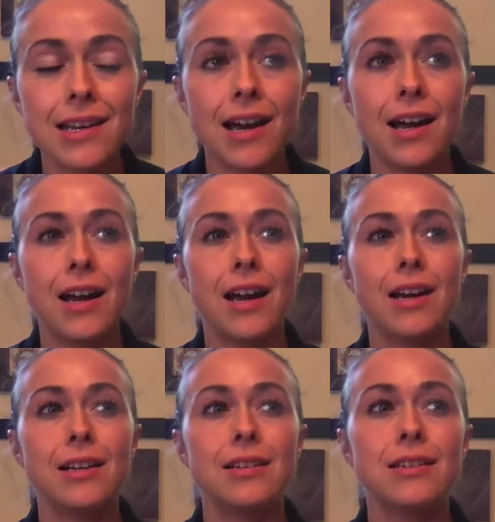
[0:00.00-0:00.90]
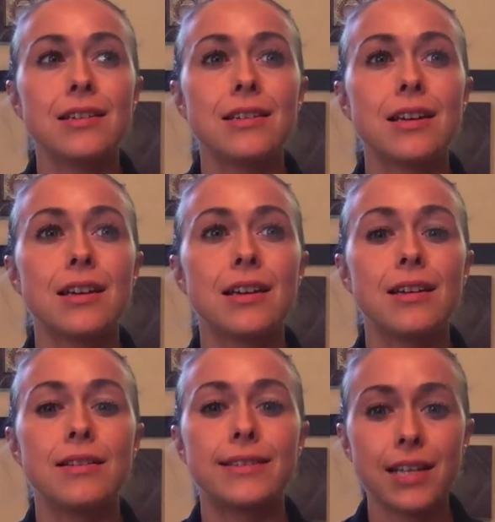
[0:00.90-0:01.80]
And
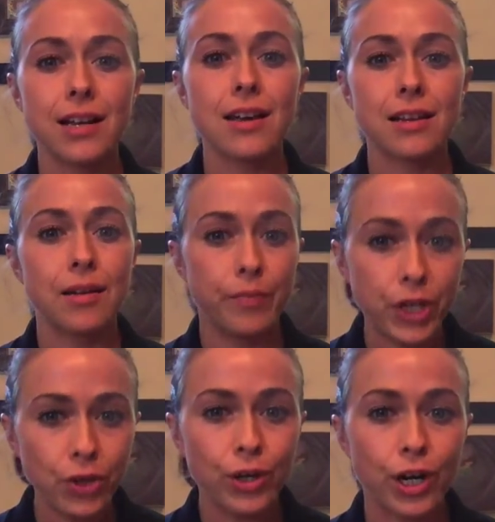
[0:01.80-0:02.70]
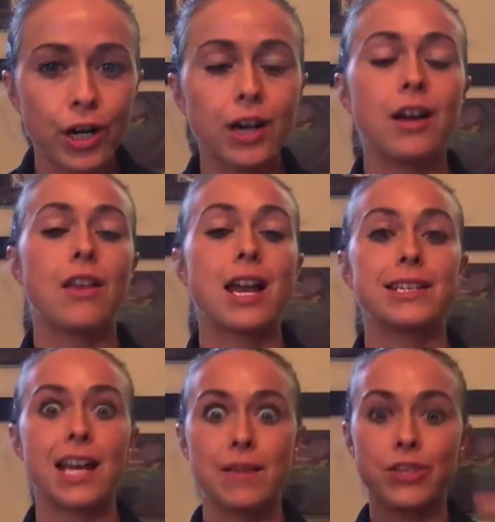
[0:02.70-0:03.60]
sitting on the computer, a lot of
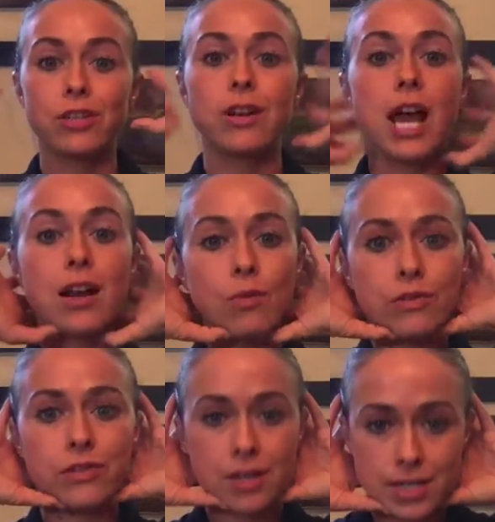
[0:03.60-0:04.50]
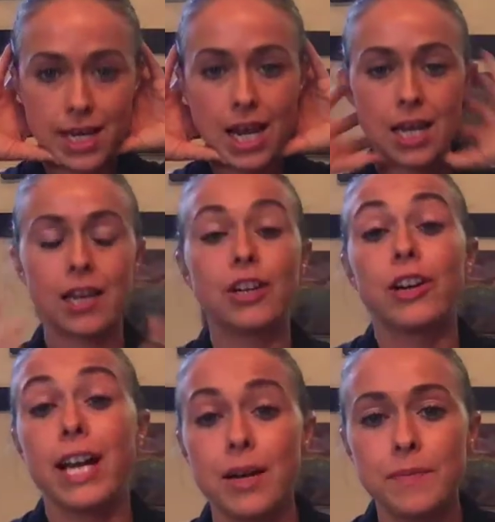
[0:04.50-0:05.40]
times your neck will start to ache and your
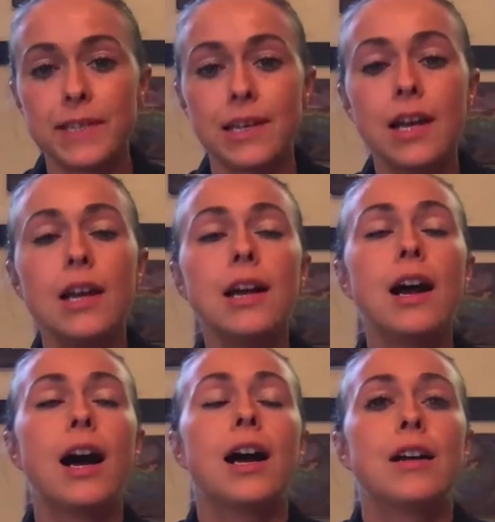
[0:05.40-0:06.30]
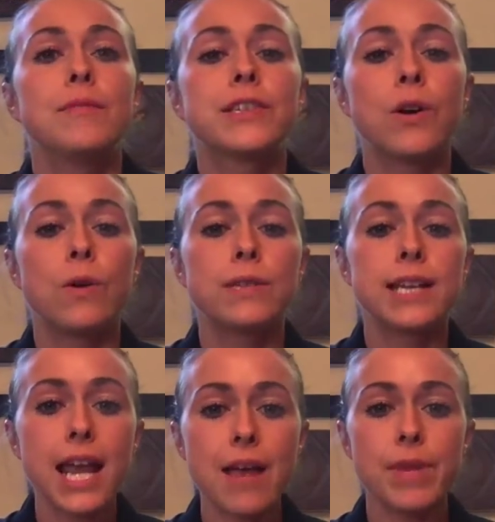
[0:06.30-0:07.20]
hips. So
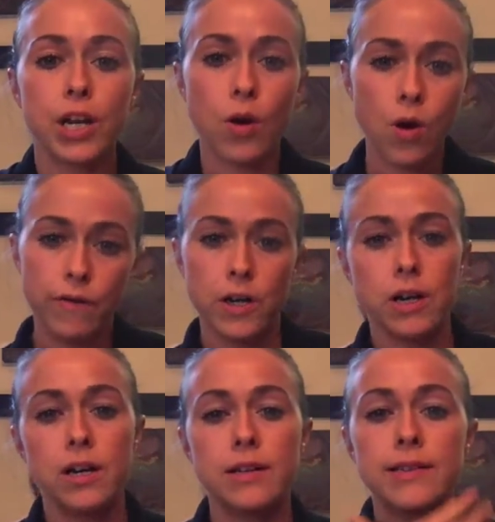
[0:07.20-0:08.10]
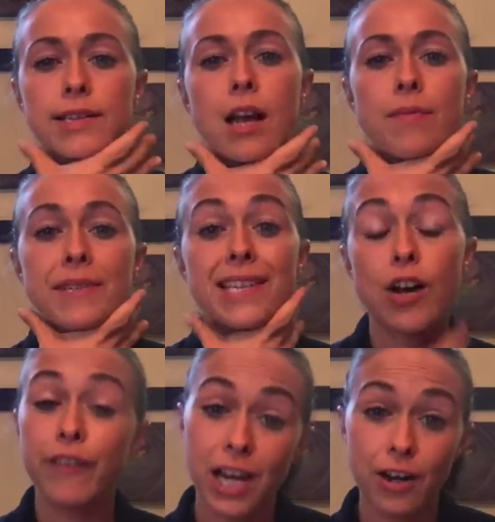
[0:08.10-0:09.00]
today I'm going to go over some
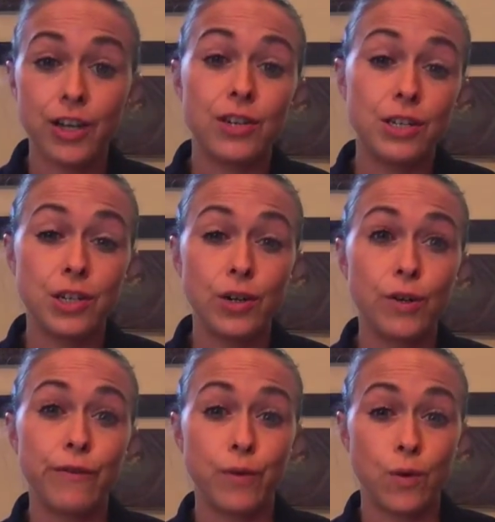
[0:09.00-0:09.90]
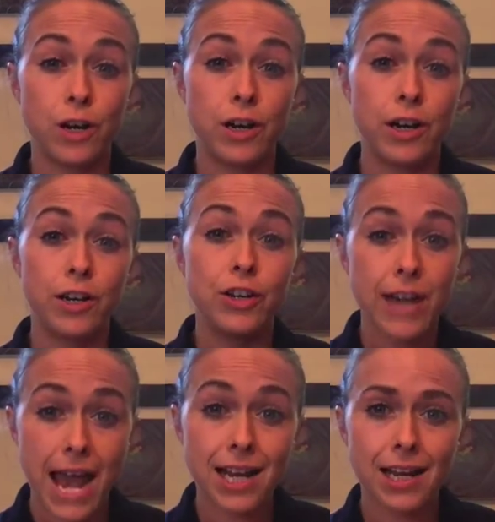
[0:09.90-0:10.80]
self-care you can do for your
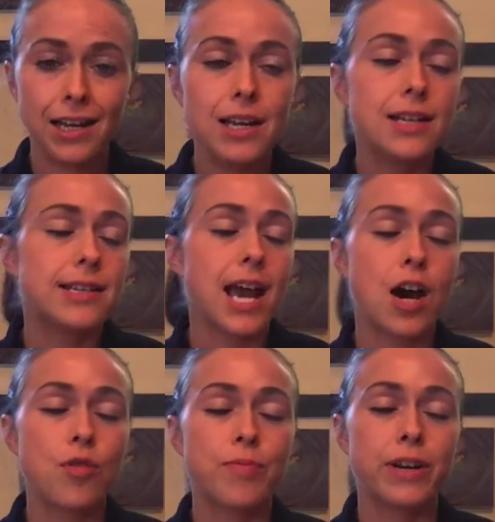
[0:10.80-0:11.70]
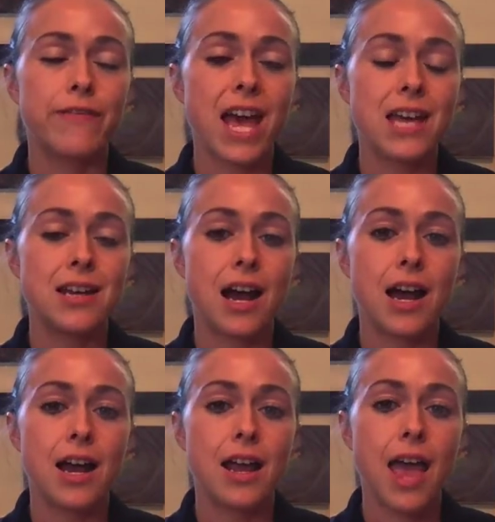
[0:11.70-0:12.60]
neck to help prevent
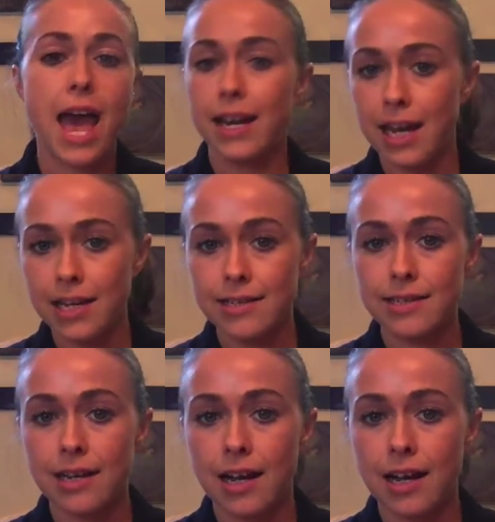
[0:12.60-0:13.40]
headaches.